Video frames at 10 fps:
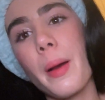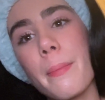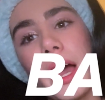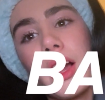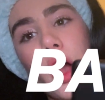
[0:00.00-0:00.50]
I'm
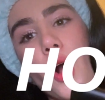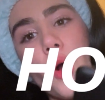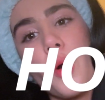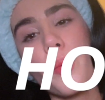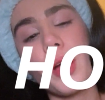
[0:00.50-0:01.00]
back
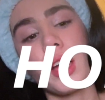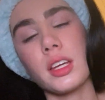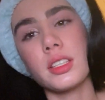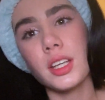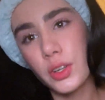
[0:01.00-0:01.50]
home, I
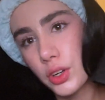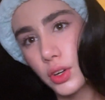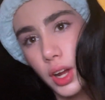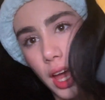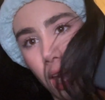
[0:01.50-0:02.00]
ate
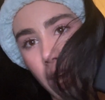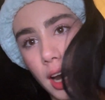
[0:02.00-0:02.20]
dinner, and